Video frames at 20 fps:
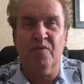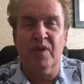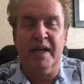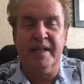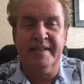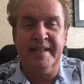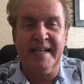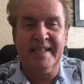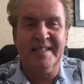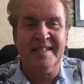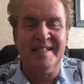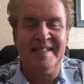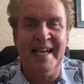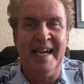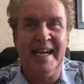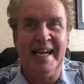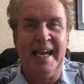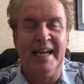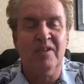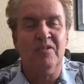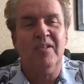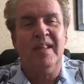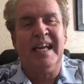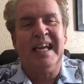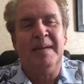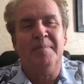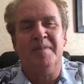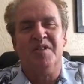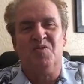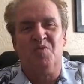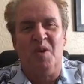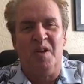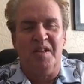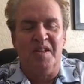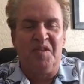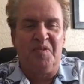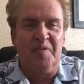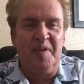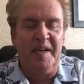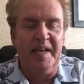uh, Texas Tech. I don't like them as
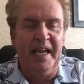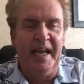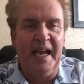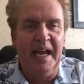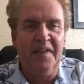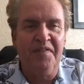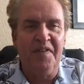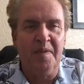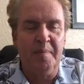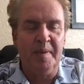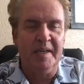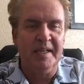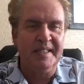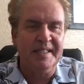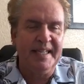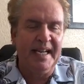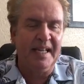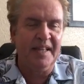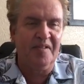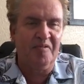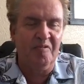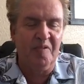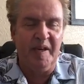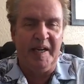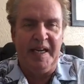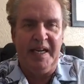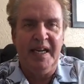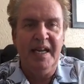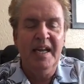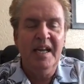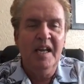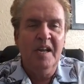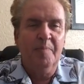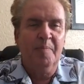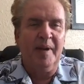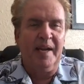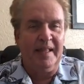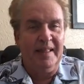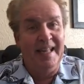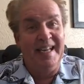well at three and a half. I mean, it's not three,
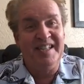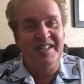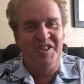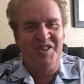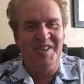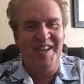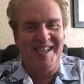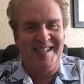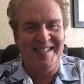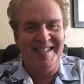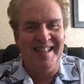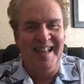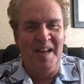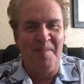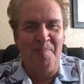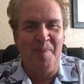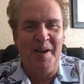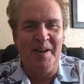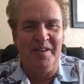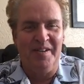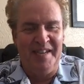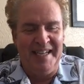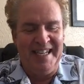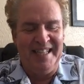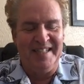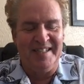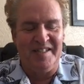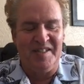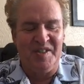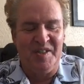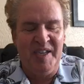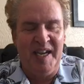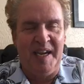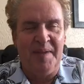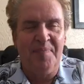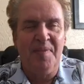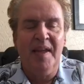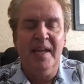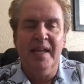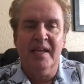but I liked six a lot better, needless to
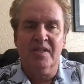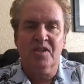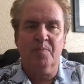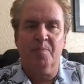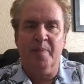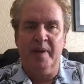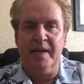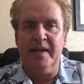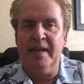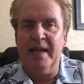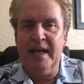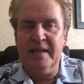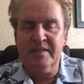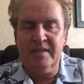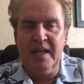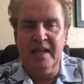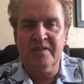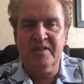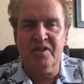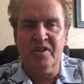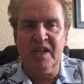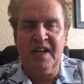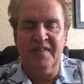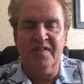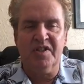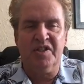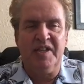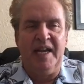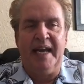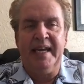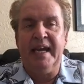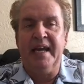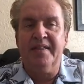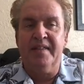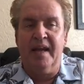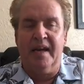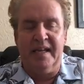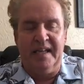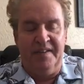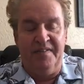say. So, but I'll, I'll still give a shot.
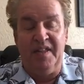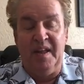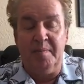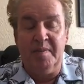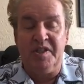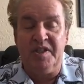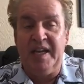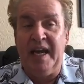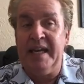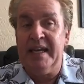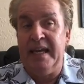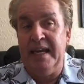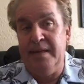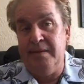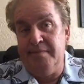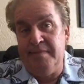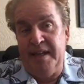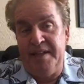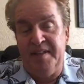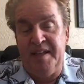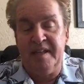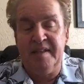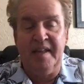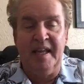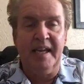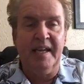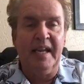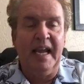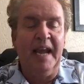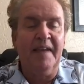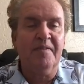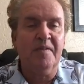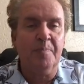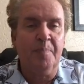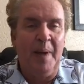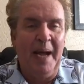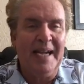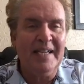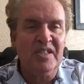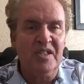I, will give them a shot, and I think they have a
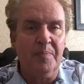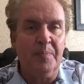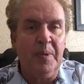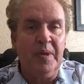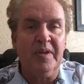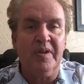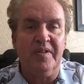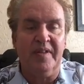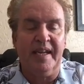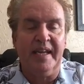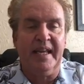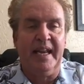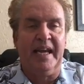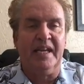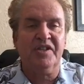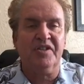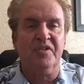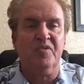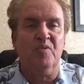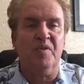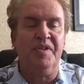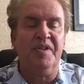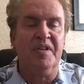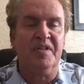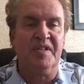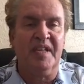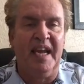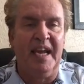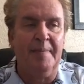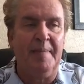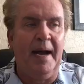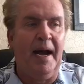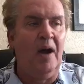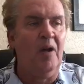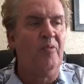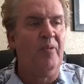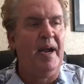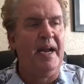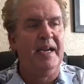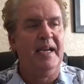possibility. They could actually win this game
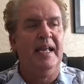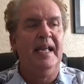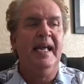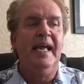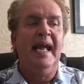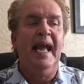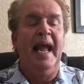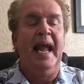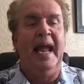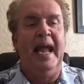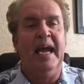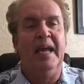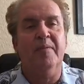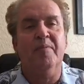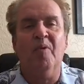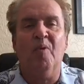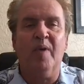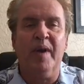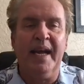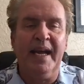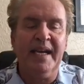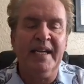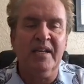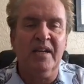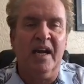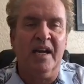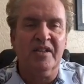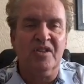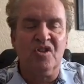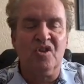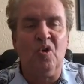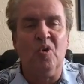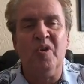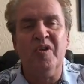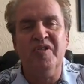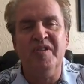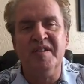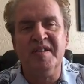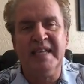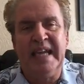outright. And when I uh,
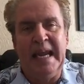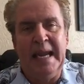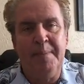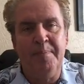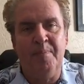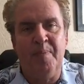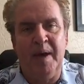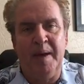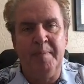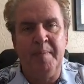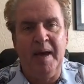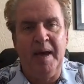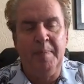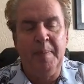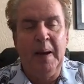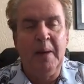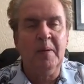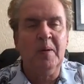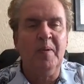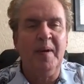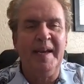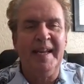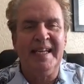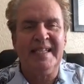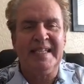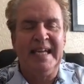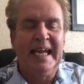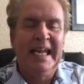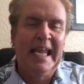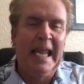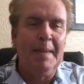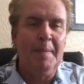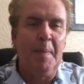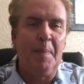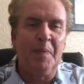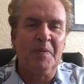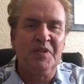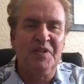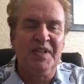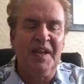scored this game by my power ratings, I came
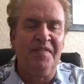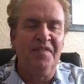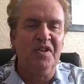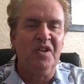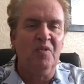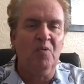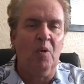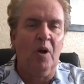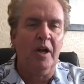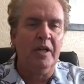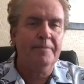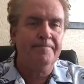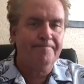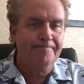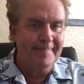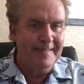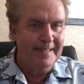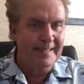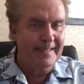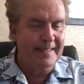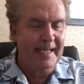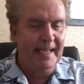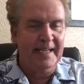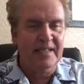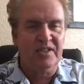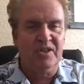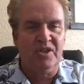up with 71. Okay,